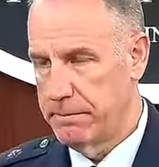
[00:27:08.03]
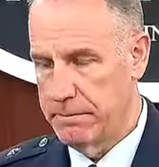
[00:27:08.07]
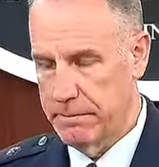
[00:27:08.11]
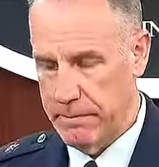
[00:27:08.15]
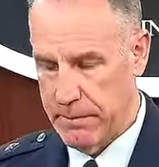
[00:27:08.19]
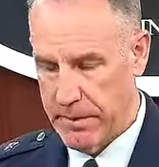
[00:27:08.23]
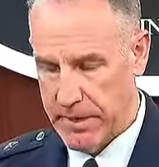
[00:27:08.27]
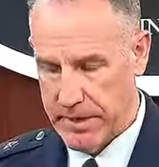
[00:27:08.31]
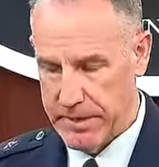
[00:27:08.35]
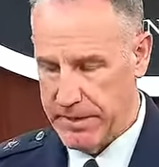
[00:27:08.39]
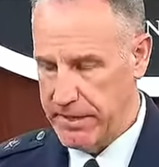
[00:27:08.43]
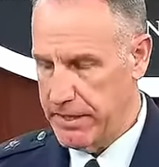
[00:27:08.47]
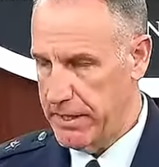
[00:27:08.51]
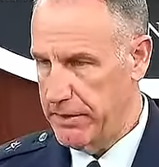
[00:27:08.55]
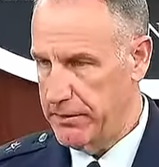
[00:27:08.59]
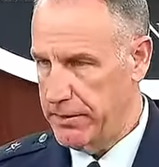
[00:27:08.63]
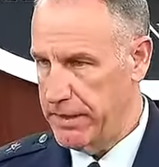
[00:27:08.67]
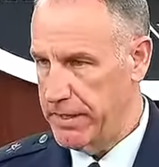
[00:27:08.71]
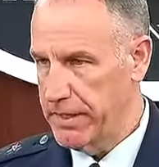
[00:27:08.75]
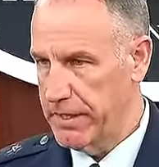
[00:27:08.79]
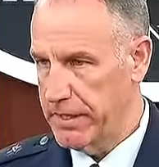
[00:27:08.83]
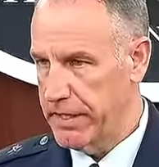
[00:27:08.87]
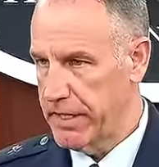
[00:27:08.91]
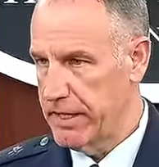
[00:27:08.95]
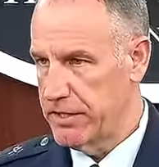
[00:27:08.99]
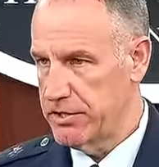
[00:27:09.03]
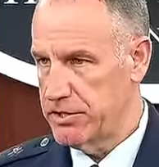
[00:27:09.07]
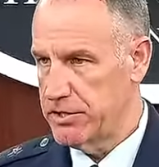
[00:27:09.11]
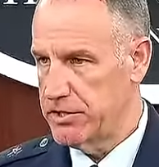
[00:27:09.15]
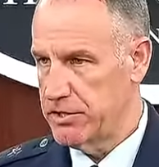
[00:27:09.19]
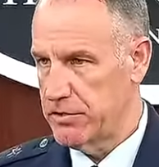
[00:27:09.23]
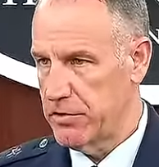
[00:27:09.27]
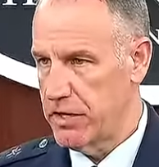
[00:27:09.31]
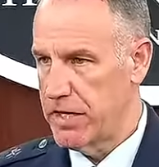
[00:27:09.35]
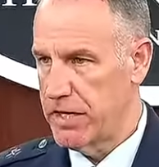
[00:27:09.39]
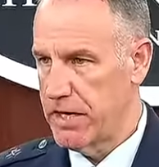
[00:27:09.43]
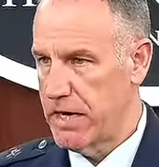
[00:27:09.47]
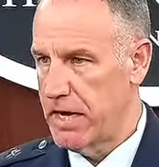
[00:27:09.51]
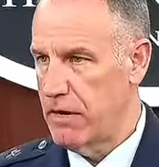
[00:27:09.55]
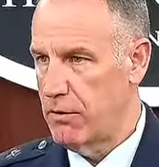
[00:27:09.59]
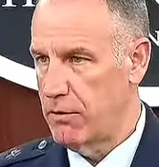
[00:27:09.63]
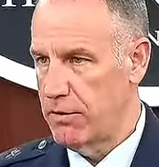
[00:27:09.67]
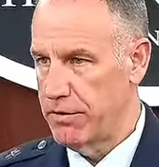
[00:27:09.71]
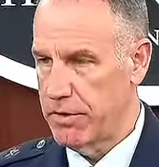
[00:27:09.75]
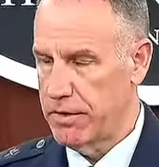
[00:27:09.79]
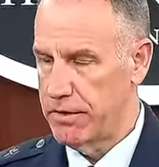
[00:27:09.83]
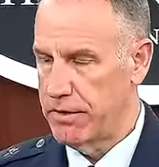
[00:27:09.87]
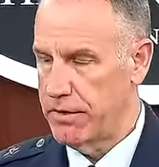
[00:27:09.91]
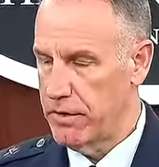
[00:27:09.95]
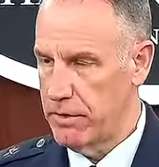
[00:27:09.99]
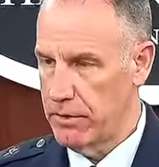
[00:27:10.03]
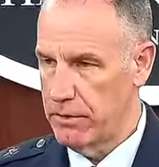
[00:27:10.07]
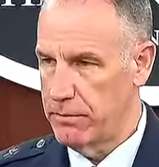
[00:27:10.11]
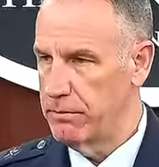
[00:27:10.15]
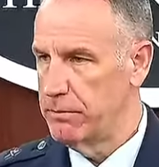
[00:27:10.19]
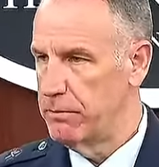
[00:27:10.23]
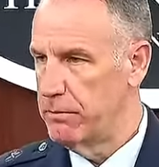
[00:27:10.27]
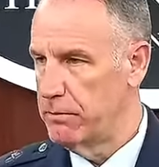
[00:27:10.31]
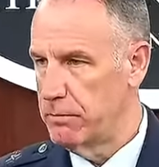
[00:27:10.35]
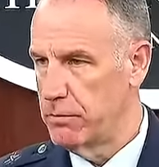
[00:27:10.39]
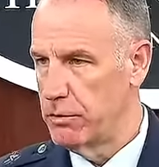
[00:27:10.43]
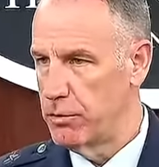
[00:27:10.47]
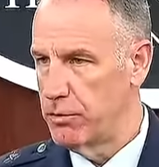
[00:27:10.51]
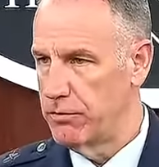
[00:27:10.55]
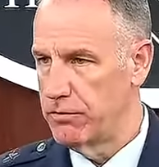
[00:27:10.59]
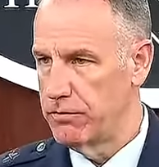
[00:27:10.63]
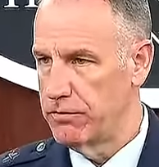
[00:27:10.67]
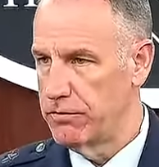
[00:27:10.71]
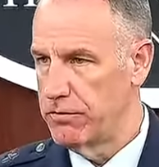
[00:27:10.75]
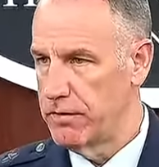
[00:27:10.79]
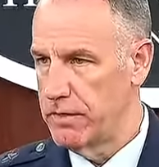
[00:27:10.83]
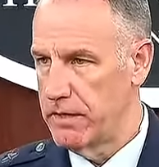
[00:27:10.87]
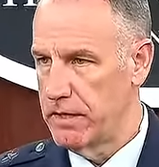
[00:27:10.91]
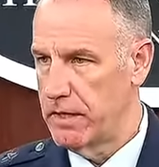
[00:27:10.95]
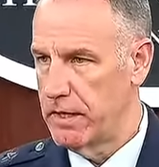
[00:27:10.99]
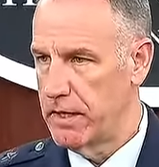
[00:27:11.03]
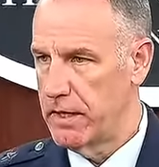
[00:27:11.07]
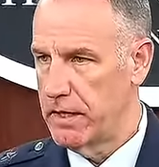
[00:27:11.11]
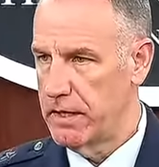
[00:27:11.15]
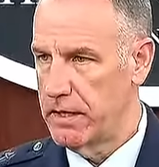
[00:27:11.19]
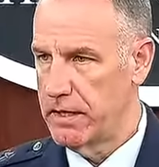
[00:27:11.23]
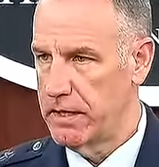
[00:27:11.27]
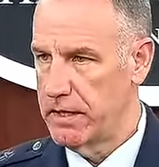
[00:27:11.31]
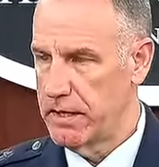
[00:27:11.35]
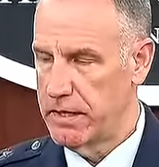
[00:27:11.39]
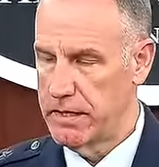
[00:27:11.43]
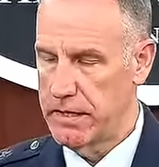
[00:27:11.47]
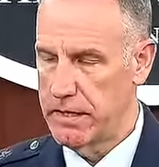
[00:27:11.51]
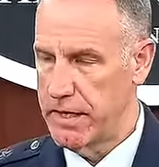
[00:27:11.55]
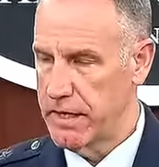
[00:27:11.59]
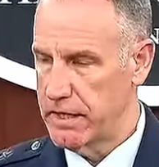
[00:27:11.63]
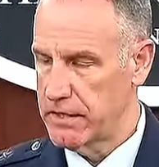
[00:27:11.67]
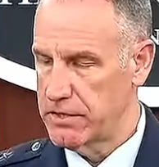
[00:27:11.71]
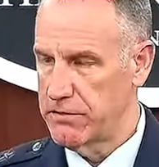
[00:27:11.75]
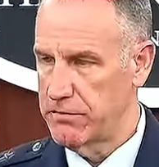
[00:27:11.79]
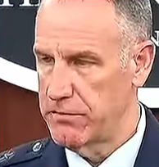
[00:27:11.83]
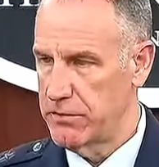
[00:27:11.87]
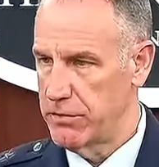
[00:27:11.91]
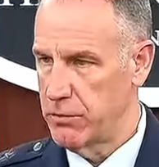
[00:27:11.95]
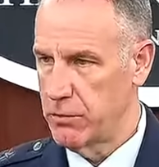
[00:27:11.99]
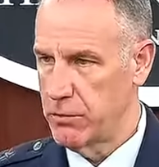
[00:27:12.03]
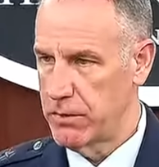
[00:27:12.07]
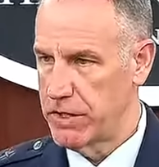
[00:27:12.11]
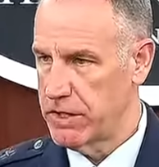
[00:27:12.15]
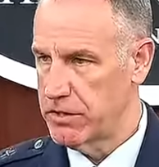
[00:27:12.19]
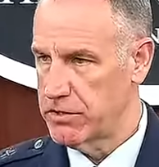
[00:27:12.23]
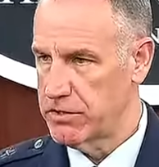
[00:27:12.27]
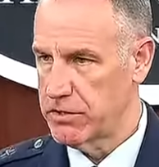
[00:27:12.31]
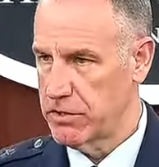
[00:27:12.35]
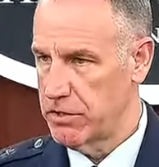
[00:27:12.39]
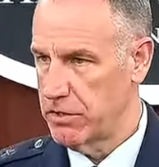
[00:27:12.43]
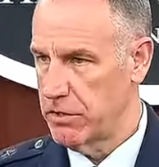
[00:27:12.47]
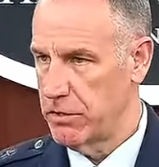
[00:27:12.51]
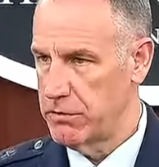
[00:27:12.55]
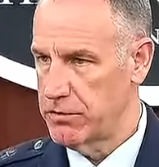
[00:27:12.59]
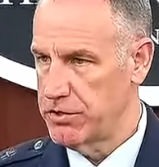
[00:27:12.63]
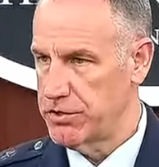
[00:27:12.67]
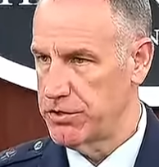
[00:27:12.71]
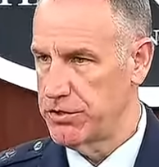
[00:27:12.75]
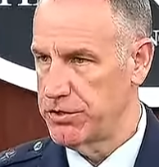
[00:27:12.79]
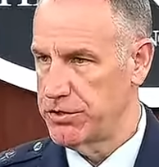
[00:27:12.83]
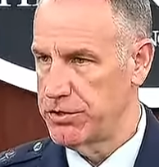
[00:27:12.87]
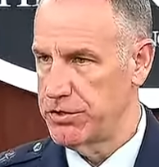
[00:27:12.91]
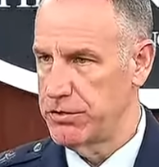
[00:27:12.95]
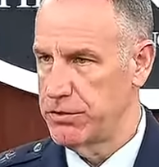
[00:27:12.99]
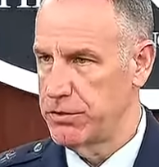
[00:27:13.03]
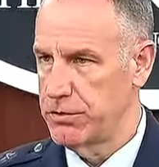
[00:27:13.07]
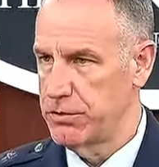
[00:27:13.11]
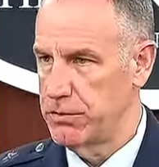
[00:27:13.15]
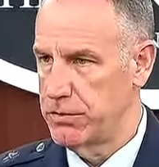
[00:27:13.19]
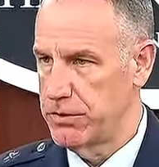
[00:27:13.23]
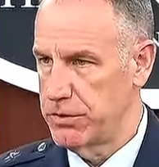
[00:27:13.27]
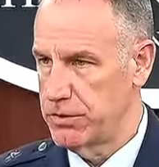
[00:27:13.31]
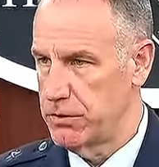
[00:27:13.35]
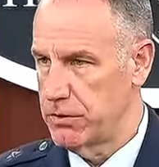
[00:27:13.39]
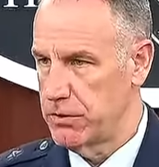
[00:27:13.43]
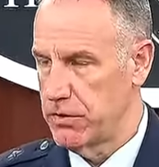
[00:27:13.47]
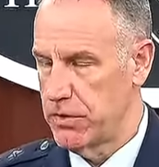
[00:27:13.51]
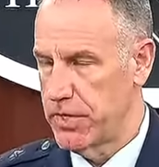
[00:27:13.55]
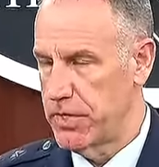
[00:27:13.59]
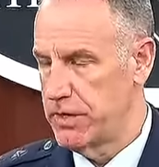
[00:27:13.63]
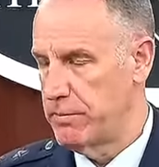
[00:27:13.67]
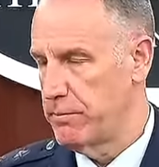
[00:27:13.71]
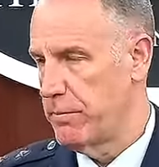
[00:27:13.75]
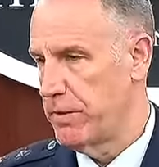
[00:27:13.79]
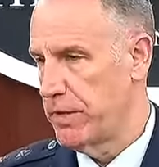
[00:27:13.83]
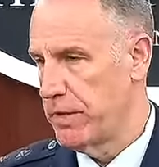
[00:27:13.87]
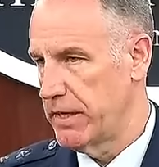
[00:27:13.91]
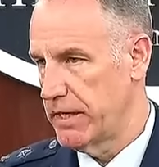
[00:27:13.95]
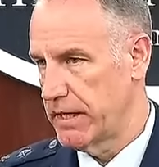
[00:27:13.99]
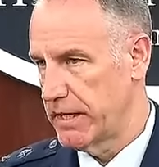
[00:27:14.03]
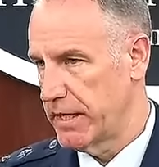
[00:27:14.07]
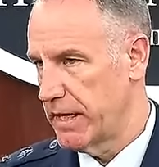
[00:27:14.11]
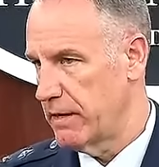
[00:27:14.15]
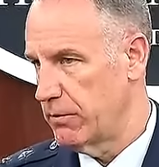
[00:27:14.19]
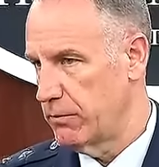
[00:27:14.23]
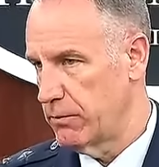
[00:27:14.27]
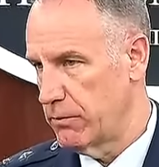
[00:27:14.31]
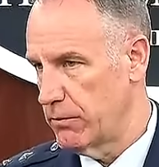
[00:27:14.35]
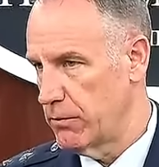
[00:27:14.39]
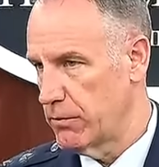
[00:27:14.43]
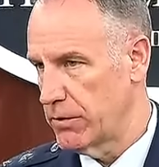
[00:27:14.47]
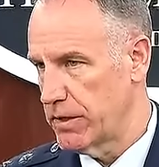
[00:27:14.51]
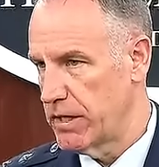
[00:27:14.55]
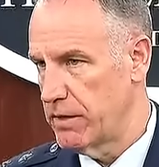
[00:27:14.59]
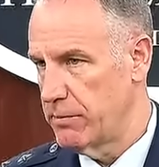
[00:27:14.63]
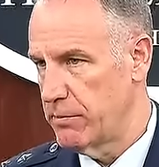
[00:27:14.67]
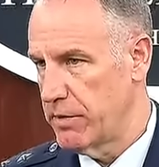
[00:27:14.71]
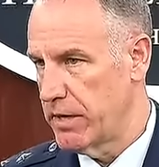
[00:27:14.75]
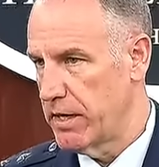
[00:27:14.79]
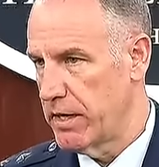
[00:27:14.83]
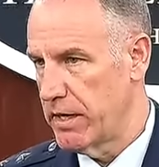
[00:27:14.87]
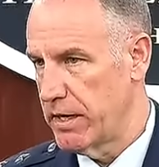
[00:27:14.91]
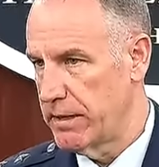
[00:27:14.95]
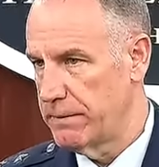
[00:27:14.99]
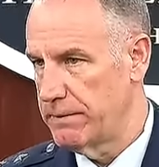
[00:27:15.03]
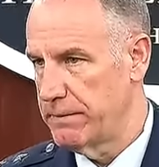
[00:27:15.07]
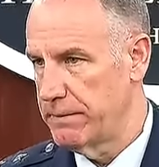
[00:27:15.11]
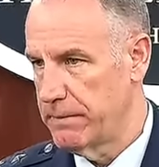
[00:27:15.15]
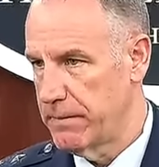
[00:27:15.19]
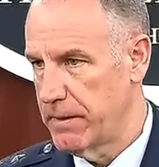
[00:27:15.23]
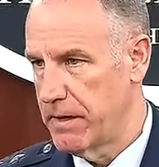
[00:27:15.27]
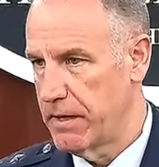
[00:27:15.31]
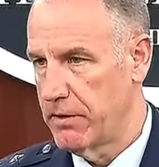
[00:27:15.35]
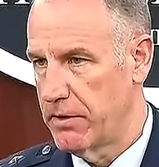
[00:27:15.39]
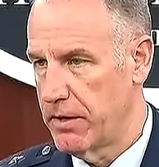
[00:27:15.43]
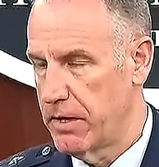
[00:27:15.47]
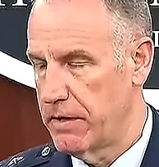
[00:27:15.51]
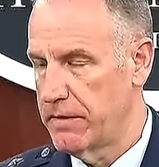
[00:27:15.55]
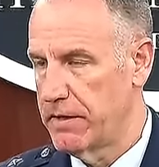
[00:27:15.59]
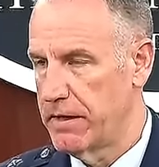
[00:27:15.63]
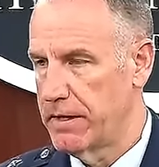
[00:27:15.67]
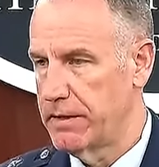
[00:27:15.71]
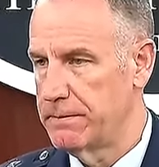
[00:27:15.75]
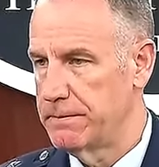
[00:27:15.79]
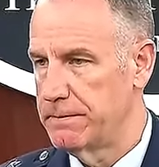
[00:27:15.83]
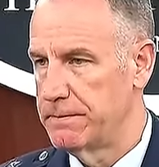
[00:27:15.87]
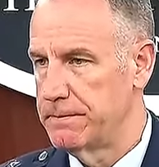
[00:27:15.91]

but, you know, indications right now are that they'll move in the next few weeks closer to Ukraine. But again, we'll keep an eye out on that.